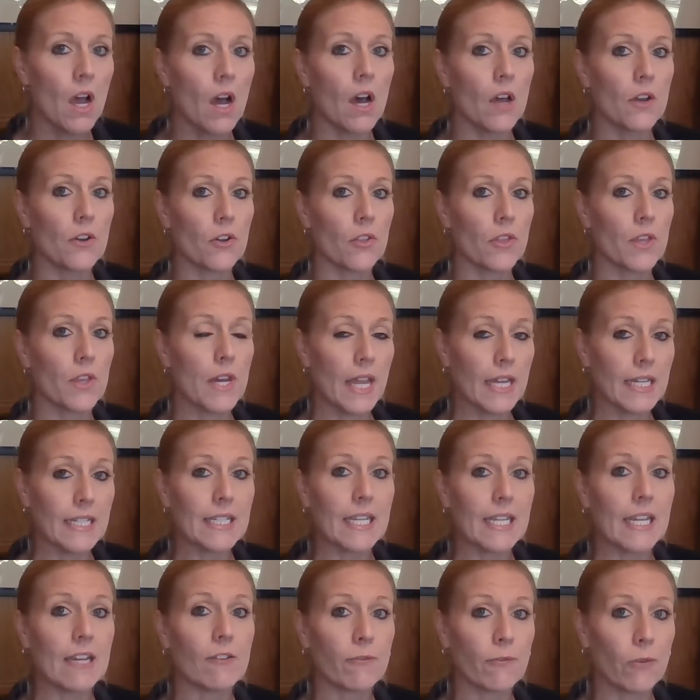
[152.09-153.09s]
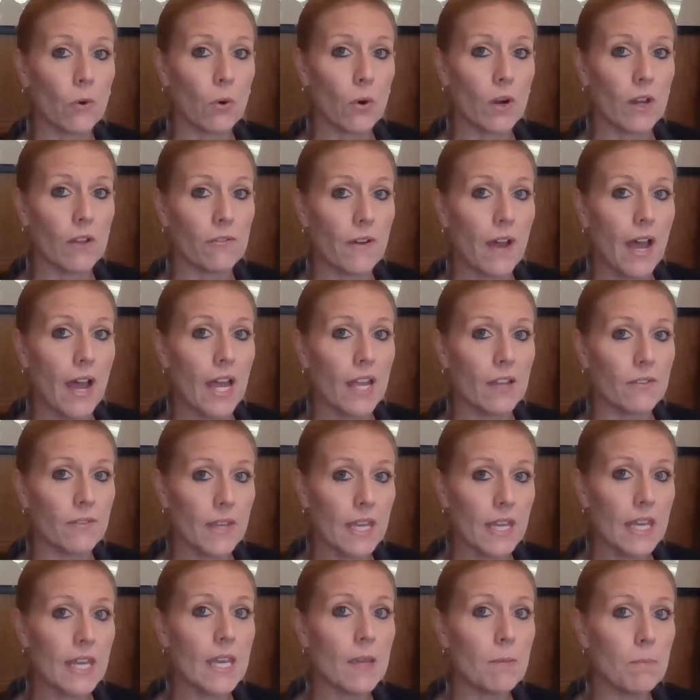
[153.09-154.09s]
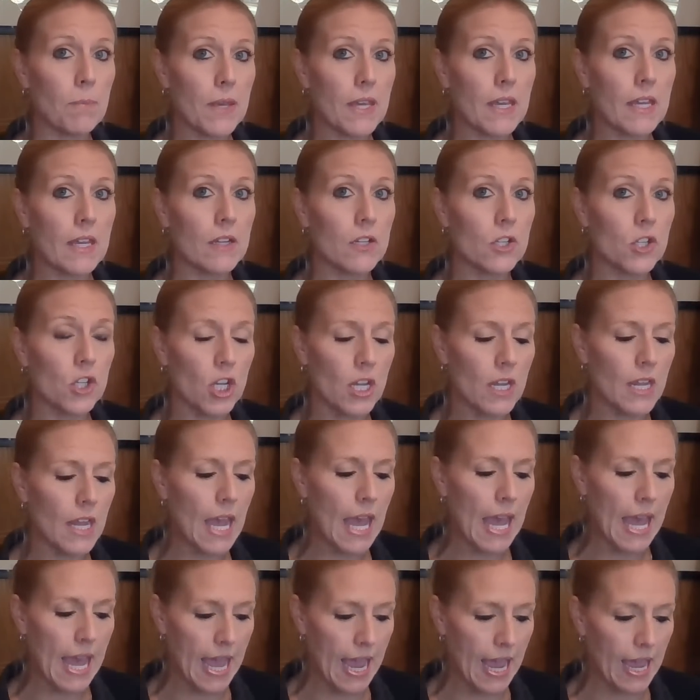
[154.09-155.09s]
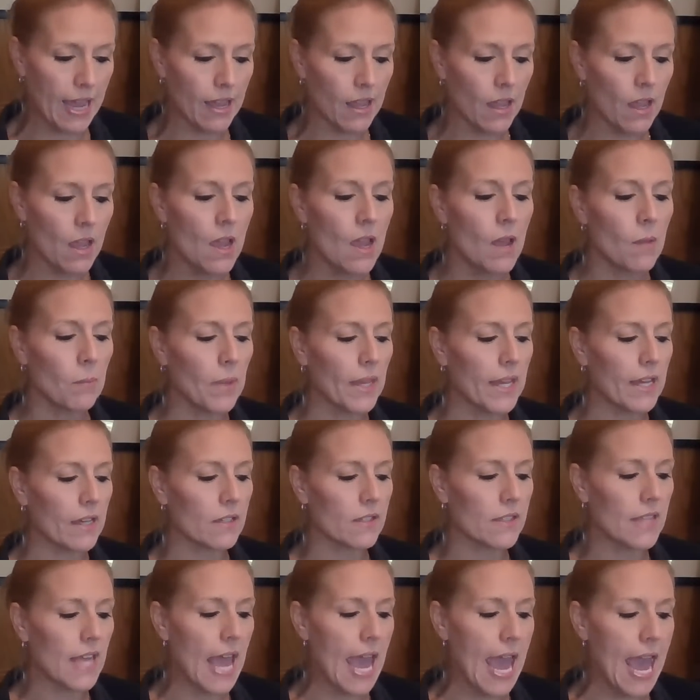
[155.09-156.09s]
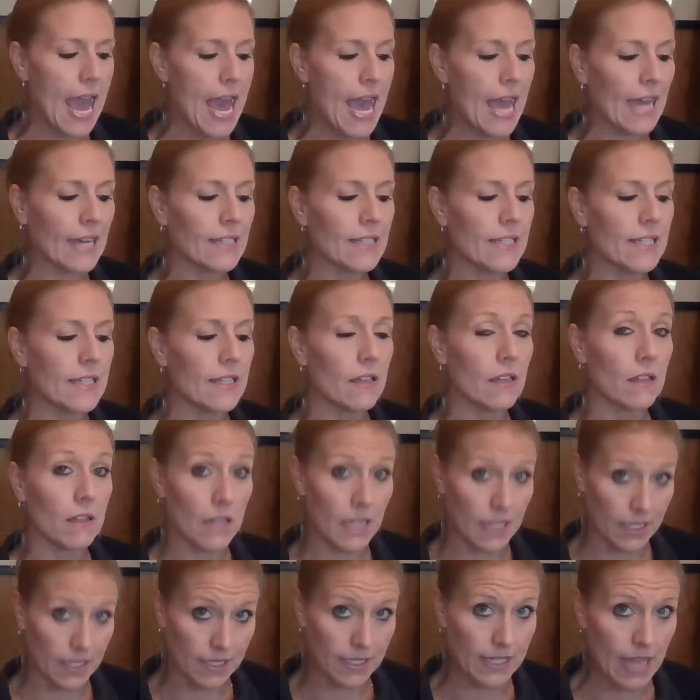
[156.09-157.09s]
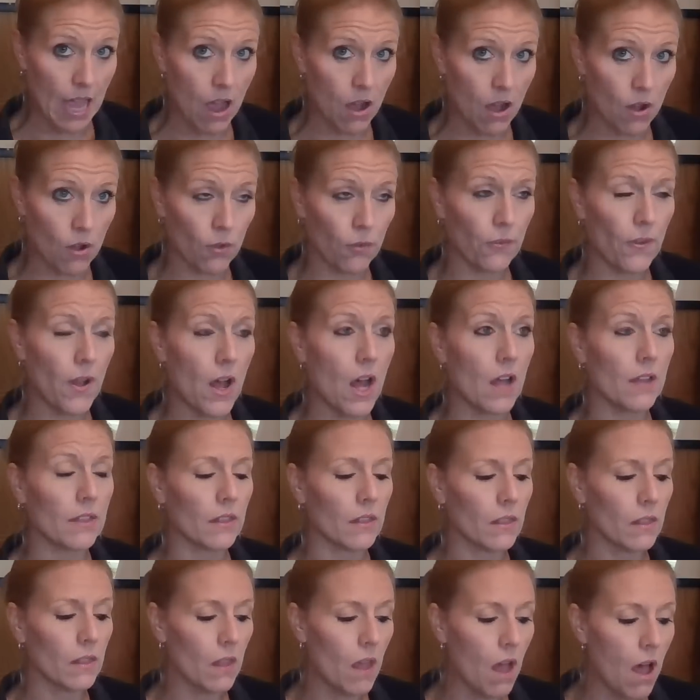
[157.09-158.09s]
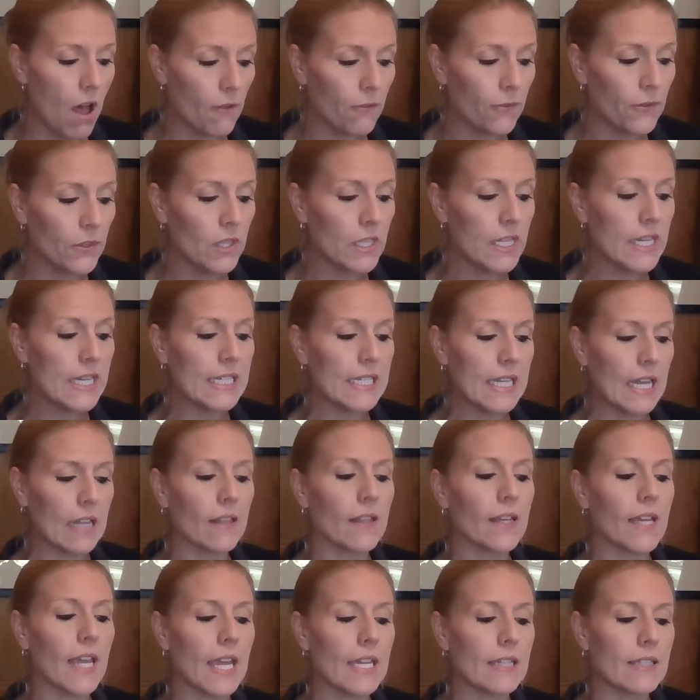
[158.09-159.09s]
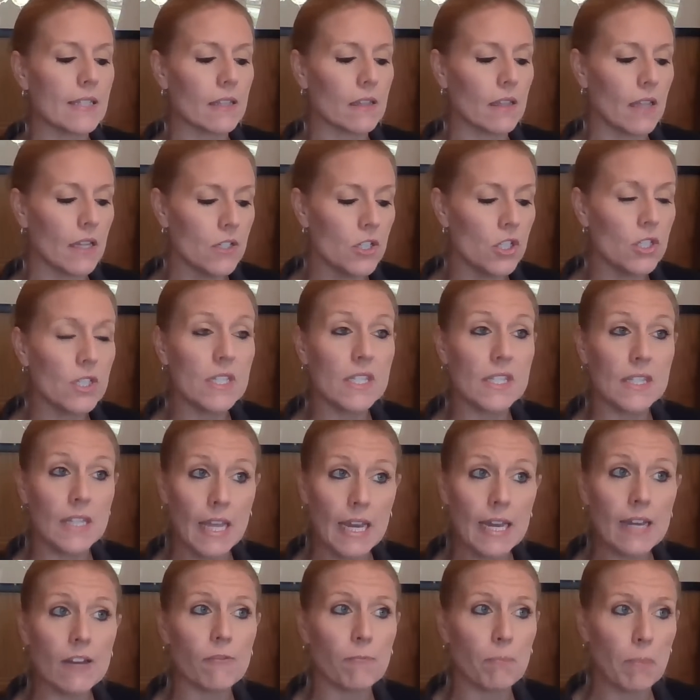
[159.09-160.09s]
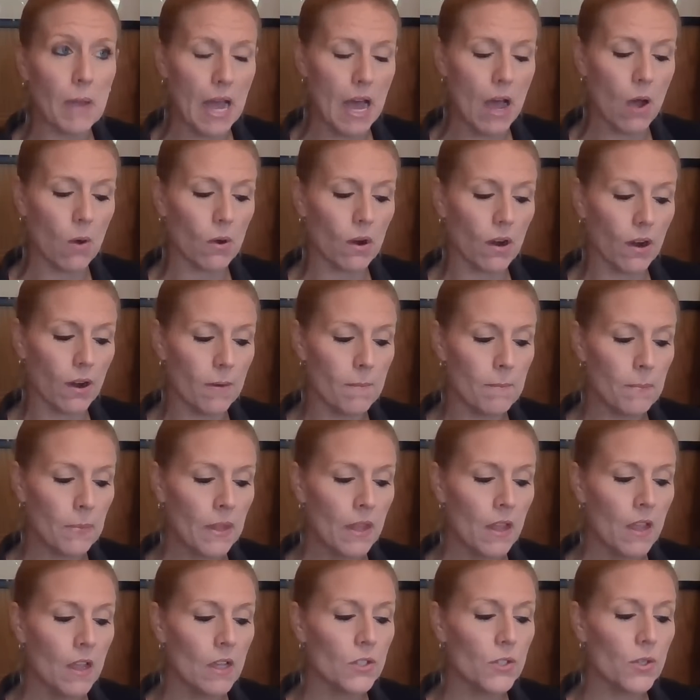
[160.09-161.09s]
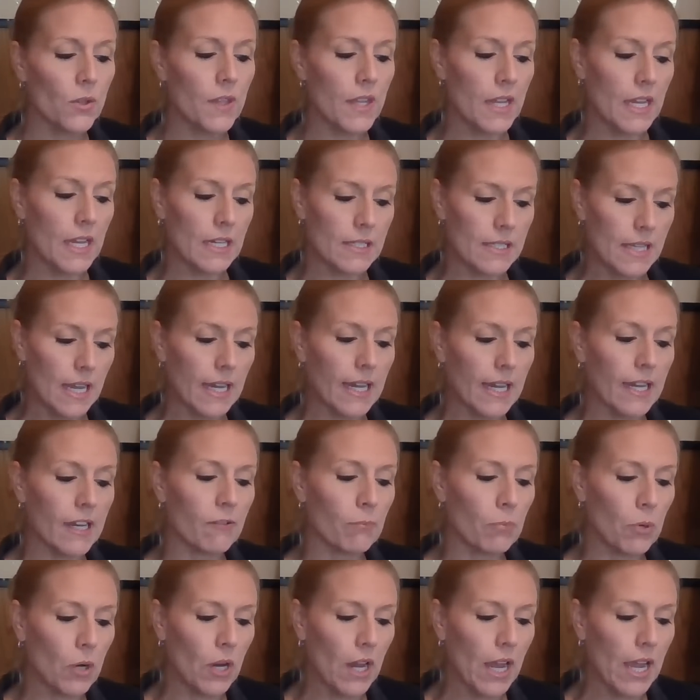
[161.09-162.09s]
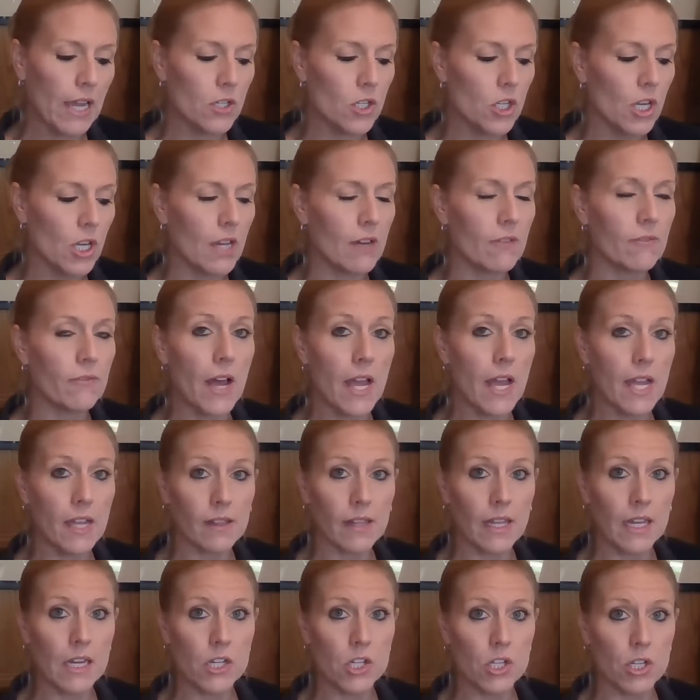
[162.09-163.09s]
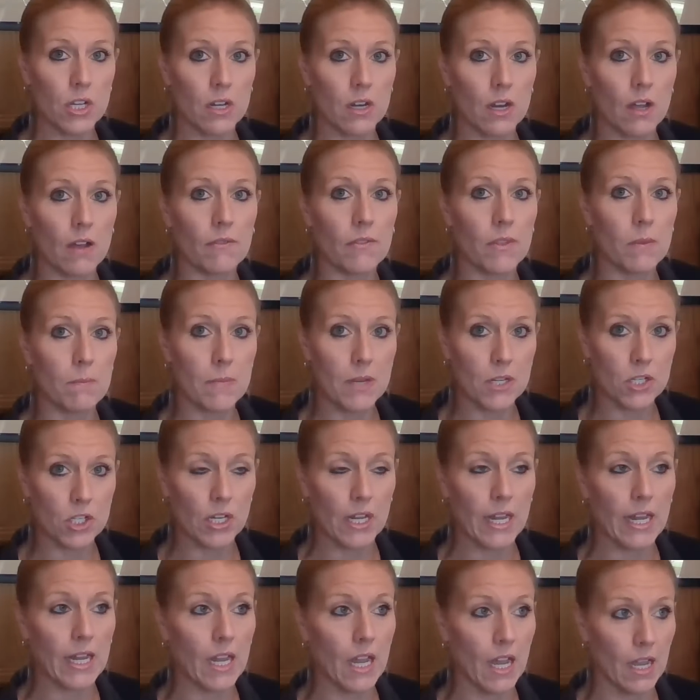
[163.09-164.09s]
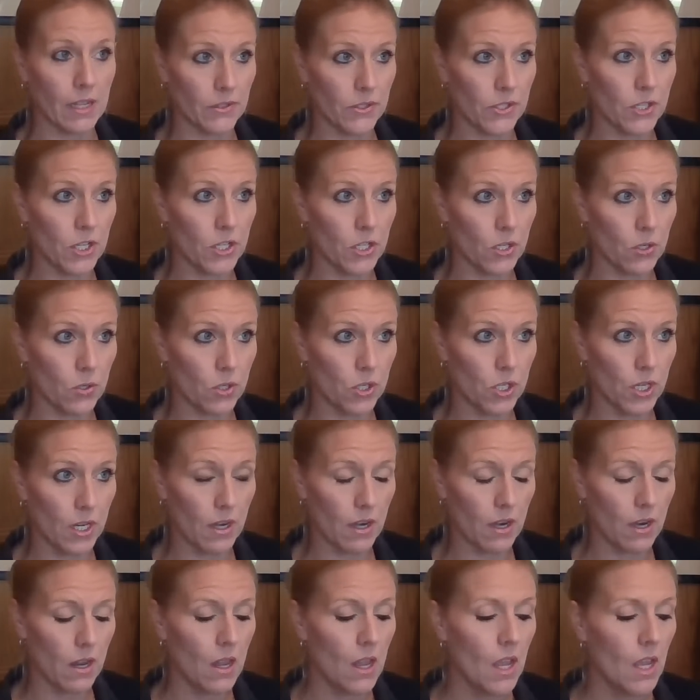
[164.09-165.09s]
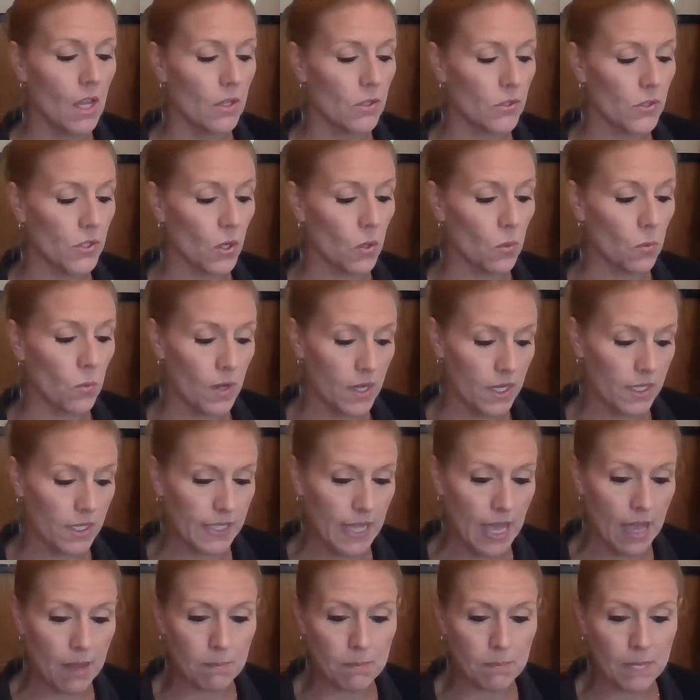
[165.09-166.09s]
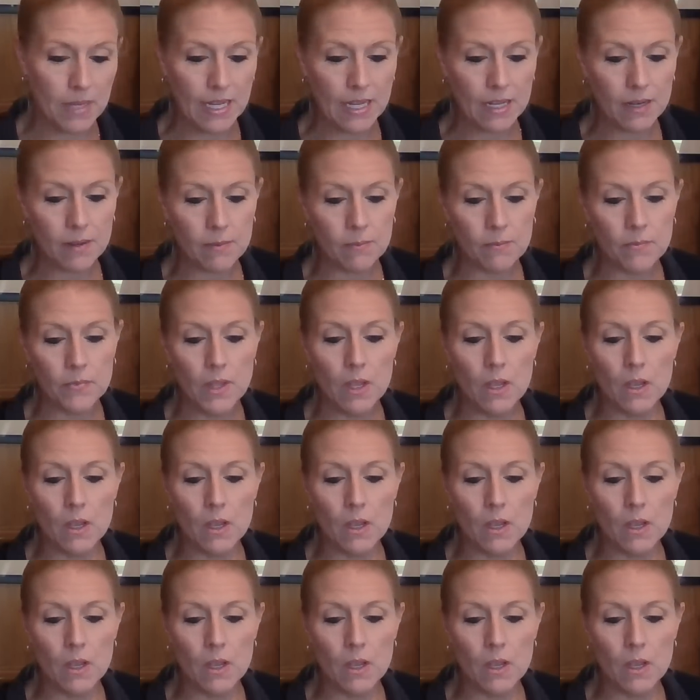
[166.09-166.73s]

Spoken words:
under the 1945 EPGA because the act itself unlawfully delegates legislative power to the executive branch in violation of the Michigan Constitution. So what does that mean?